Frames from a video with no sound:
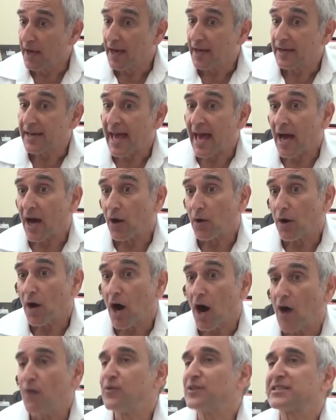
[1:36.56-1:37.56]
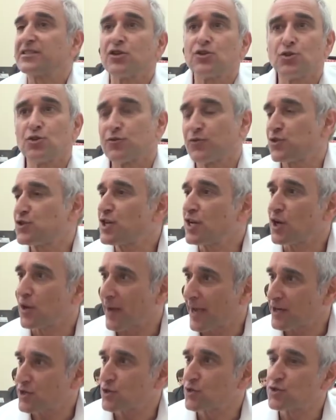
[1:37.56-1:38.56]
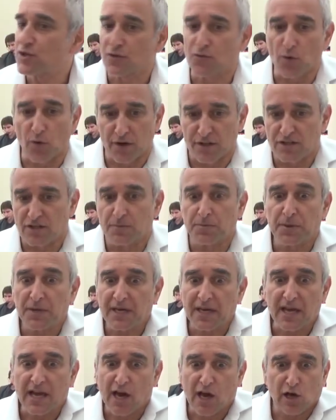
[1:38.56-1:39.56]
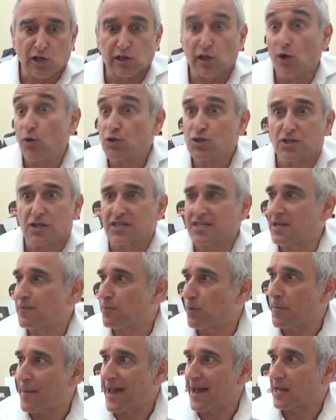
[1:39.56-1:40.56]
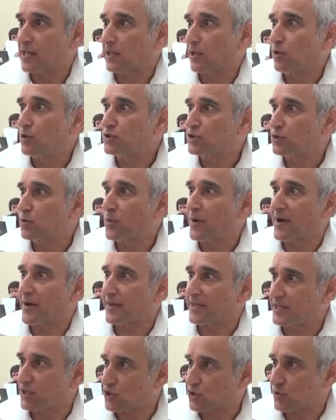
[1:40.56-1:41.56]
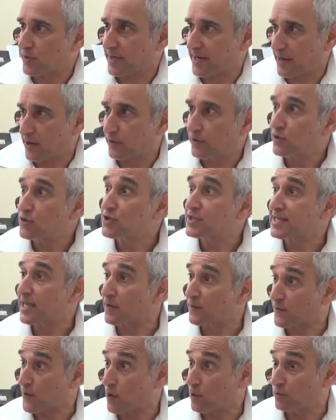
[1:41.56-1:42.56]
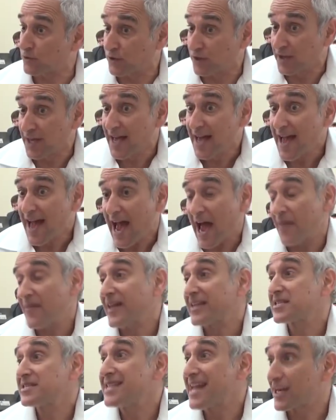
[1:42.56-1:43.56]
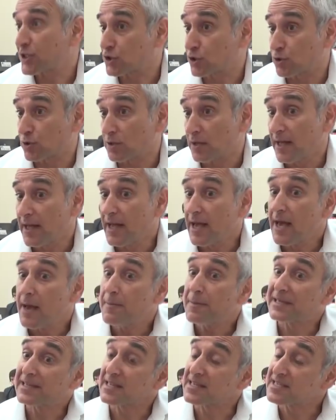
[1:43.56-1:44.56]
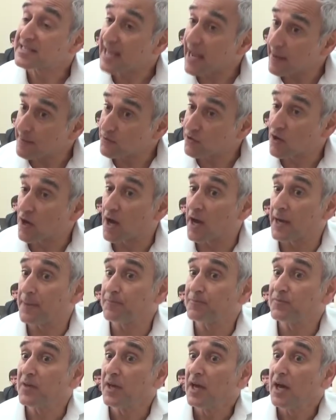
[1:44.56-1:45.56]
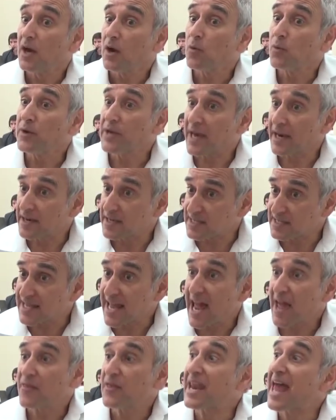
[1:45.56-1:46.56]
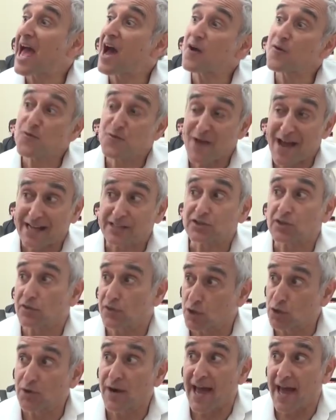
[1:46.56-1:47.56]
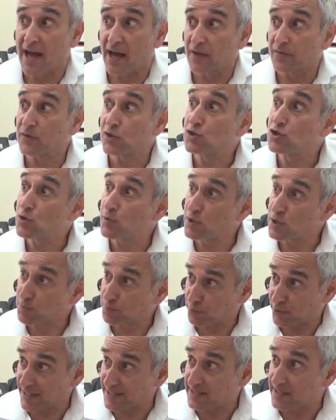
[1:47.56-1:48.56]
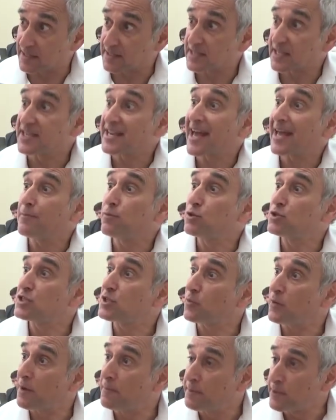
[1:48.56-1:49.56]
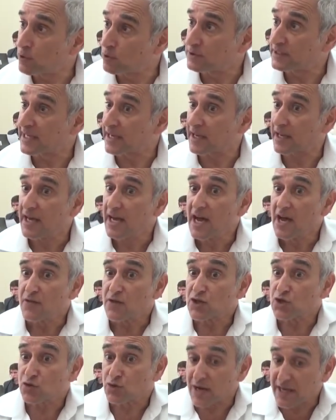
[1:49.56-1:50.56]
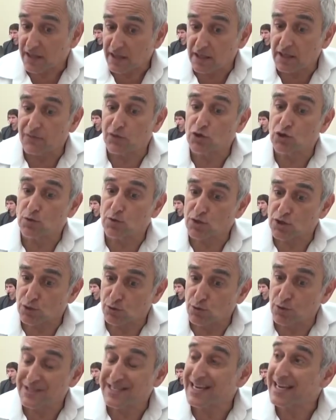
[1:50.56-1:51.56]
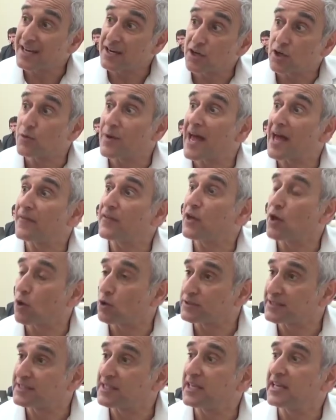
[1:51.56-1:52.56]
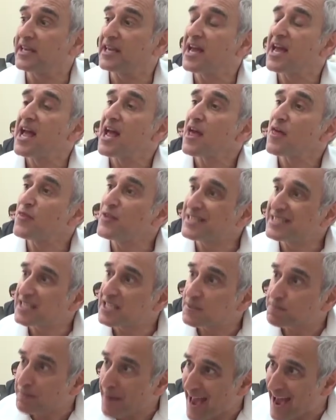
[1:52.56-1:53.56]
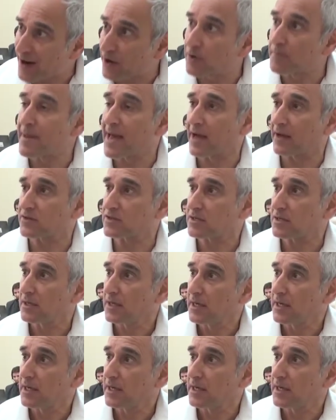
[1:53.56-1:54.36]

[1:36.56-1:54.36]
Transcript: Now, obviously Jews for generations have wanted to be close to the Temple Mount, close to where our history and heritage is unfolded, and that's natural. But at the same time, we understand that our facts on the ground, the Jewish presence, the neighbourhoods that we're building, the strengthening of the Jewish roots in and around the old city, this is paramount.